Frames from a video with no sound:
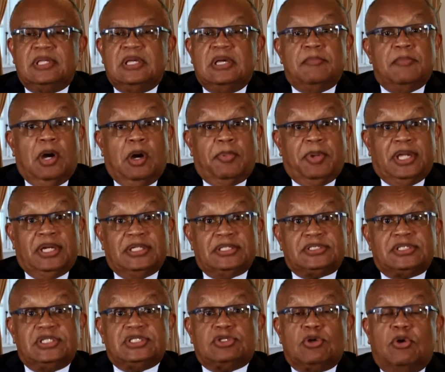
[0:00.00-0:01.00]
Barbados
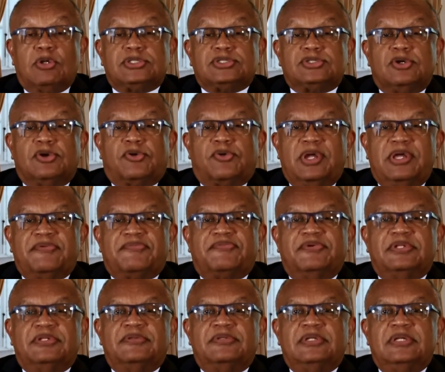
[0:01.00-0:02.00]
is also
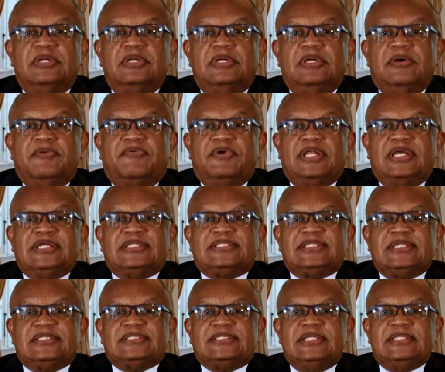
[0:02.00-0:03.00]
grateful for the
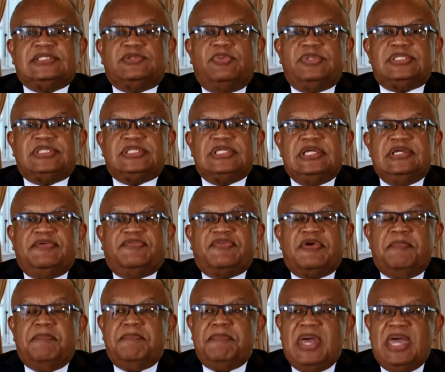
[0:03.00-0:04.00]
assistance received
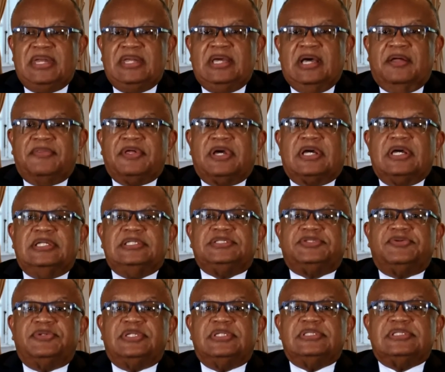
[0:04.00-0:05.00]
from many other
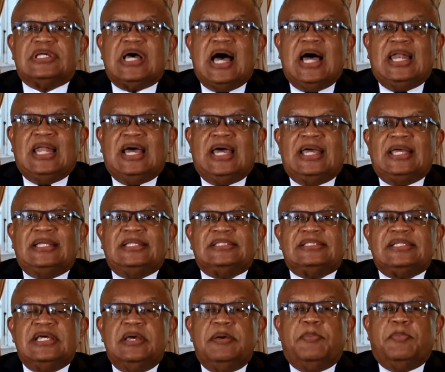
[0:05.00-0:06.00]
countries, allies,
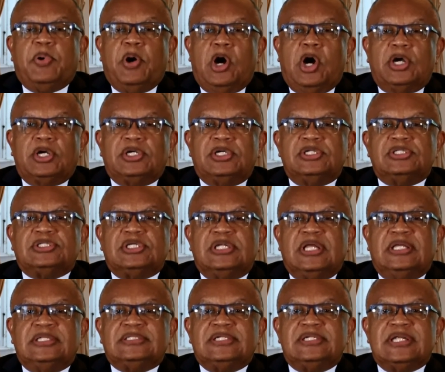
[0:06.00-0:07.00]
partners, and
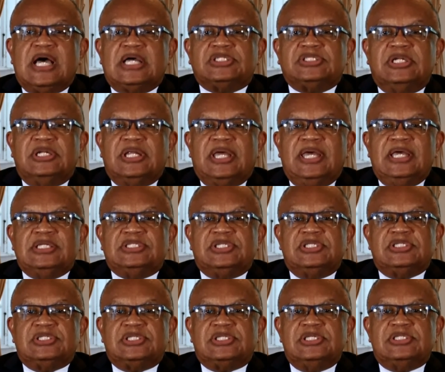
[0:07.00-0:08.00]
international
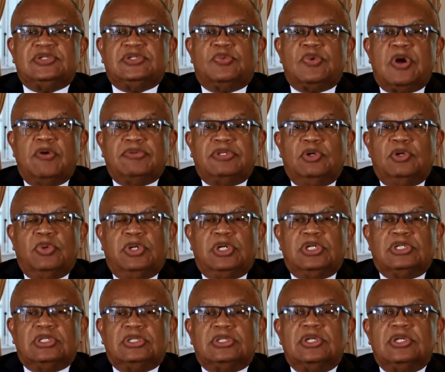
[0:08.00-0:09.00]
agencies around the
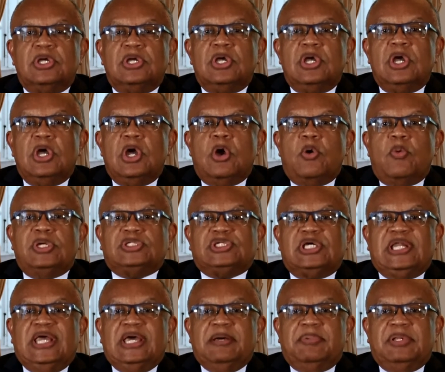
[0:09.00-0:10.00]
world, which
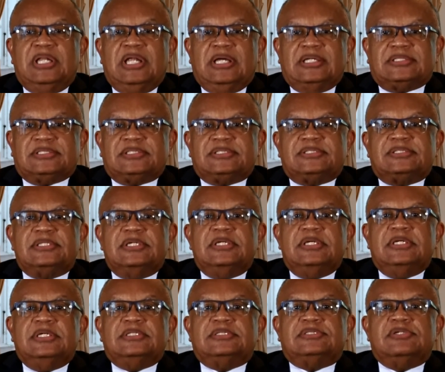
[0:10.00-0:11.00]
enable us
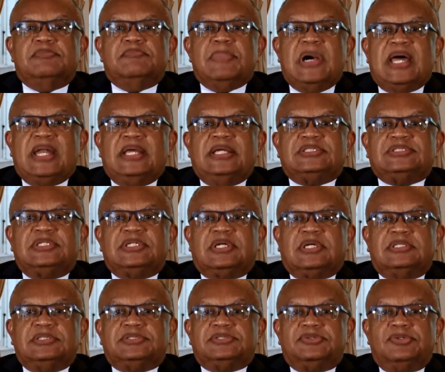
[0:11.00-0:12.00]
to manage and
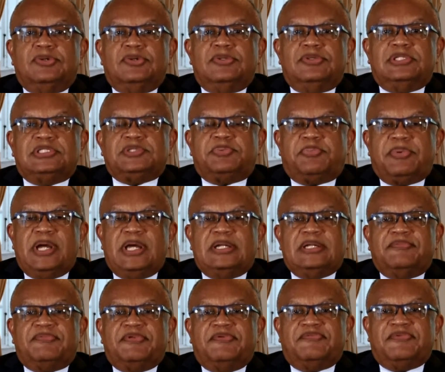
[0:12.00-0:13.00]
control the spread of
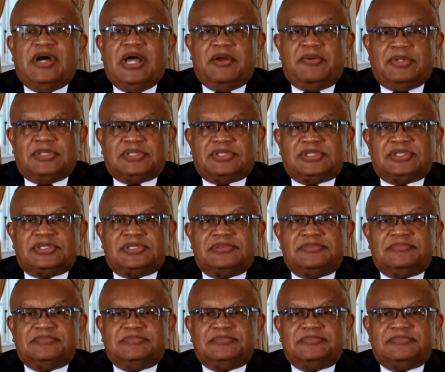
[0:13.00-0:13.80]
the virus.